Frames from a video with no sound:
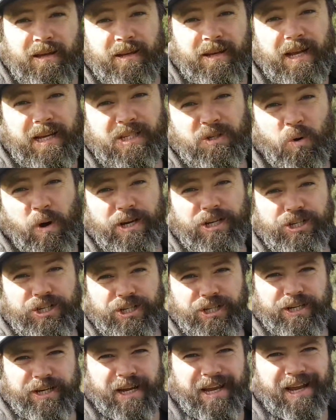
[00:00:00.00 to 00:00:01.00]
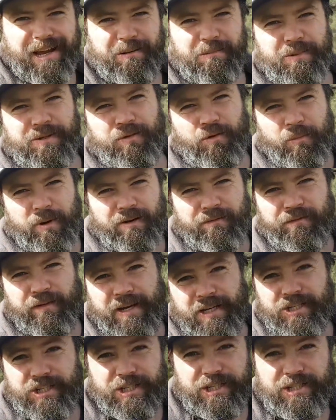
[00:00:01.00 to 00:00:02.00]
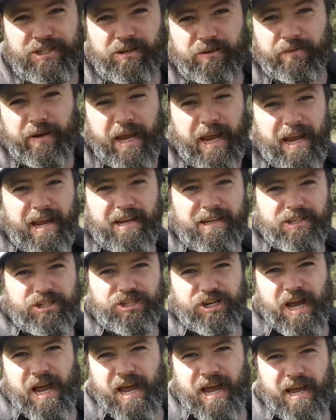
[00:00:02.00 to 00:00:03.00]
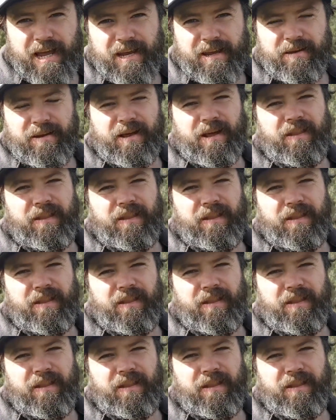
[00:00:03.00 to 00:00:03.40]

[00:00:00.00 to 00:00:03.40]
Next question comes from Adventures of E and J,